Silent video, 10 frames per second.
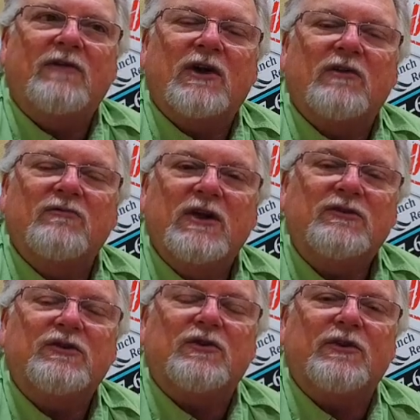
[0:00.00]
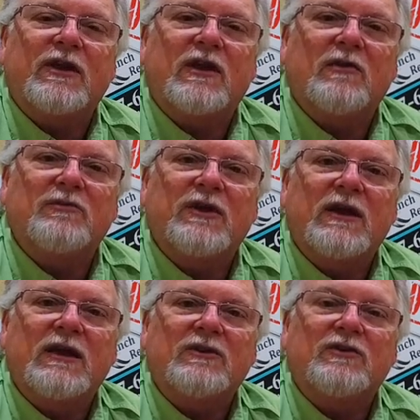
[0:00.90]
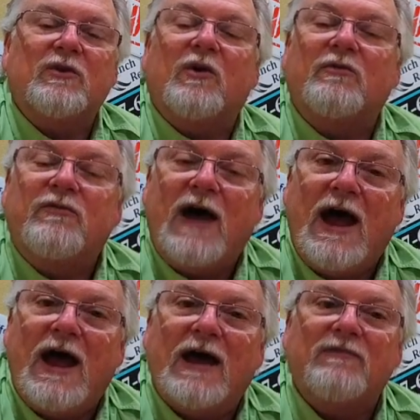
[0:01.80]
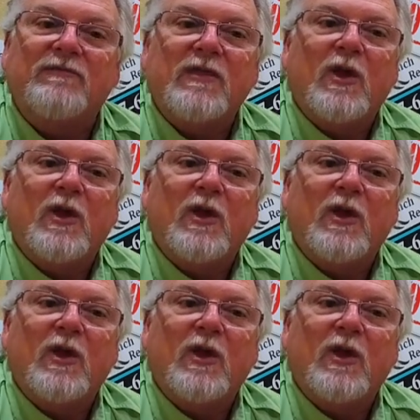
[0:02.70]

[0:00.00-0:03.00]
a conventional that comes in at $205